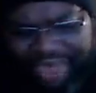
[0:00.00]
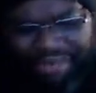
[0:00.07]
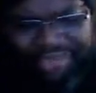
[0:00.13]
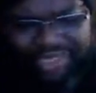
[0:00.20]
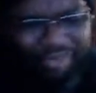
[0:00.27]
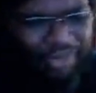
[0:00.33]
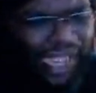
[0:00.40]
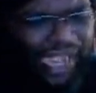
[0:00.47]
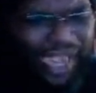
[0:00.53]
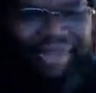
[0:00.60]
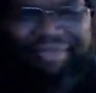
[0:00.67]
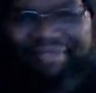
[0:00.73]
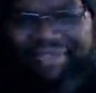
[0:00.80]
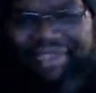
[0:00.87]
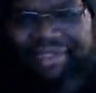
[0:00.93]
was the main
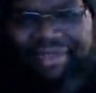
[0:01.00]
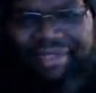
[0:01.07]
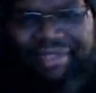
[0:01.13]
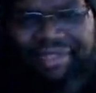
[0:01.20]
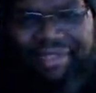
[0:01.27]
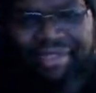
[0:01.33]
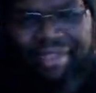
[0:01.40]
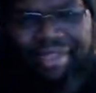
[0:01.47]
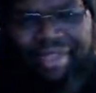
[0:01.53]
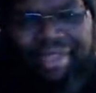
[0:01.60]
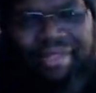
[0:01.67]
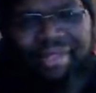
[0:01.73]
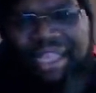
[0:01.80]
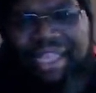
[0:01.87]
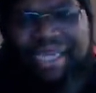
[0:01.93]
event.
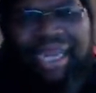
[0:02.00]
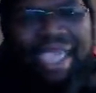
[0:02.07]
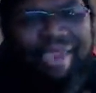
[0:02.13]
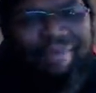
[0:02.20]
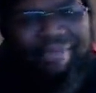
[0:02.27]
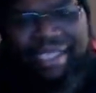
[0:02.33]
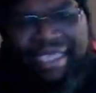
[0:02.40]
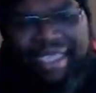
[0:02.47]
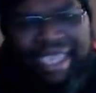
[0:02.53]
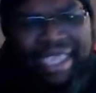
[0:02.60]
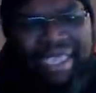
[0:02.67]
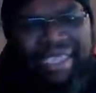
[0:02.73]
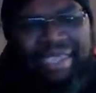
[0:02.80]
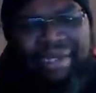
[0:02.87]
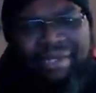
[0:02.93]
The night
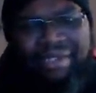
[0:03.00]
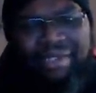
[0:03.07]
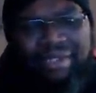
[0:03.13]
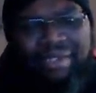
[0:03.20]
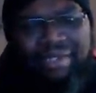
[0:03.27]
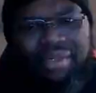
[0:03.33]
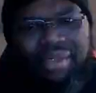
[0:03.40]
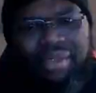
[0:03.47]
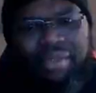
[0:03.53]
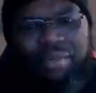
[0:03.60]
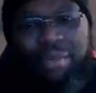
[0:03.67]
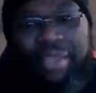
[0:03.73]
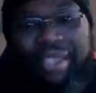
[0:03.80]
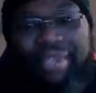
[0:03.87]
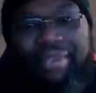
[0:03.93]
began
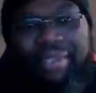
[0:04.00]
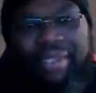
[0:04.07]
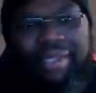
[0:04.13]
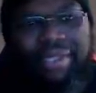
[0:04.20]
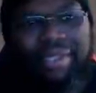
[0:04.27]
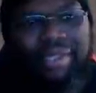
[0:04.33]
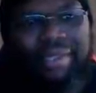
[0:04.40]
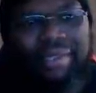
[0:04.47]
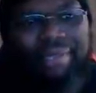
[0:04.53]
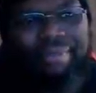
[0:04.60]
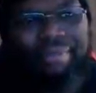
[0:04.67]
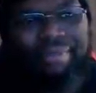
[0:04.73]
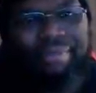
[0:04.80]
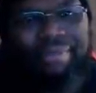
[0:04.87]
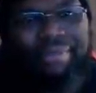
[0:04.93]
with the
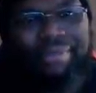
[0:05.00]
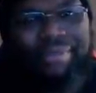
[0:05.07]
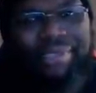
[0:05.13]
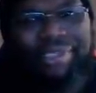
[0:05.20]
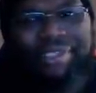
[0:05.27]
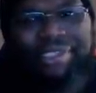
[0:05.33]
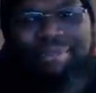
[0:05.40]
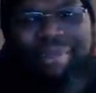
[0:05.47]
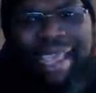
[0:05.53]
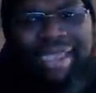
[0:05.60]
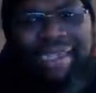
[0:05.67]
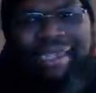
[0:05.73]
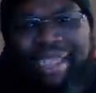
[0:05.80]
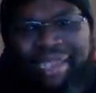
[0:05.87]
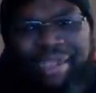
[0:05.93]

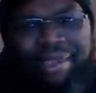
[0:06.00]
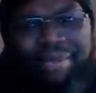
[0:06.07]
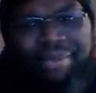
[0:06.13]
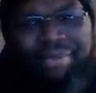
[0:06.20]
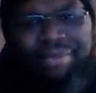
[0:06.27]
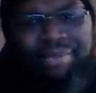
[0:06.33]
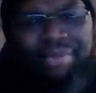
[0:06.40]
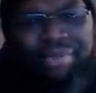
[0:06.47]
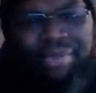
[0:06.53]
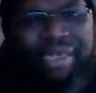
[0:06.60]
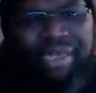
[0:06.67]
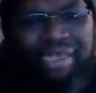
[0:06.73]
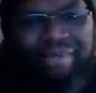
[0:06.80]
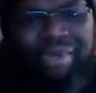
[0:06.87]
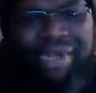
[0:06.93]
SmackDown
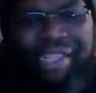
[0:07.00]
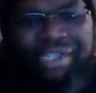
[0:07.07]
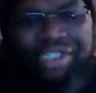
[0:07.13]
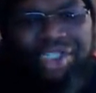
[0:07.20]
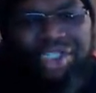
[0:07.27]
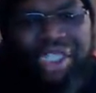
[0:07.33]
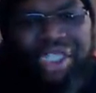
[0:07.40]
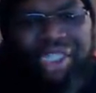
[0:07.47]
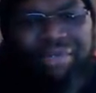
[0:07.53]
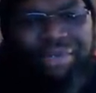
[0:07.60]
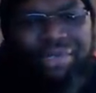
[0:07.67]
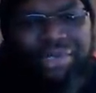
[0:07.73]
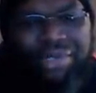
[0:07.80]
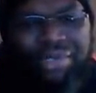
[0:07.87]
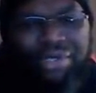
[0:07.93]
Elimination Chamber,
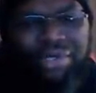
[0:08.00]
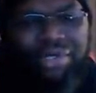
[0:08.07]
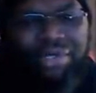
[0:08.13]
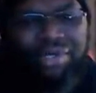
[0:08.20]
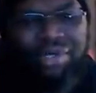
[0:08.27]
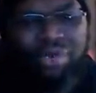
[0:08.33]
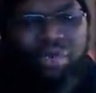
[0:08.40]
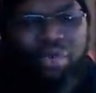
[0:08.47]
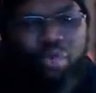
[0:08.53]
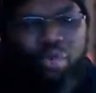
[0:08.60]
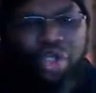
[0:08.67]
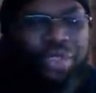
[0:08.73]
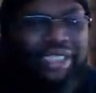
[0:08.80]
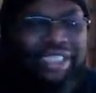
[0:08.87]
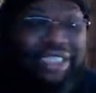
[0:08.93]
which
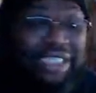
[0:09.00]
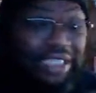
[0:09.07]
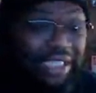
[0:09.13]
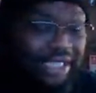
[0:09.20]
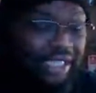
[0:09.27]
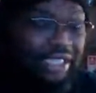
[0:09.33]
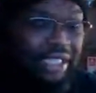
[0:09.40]
would see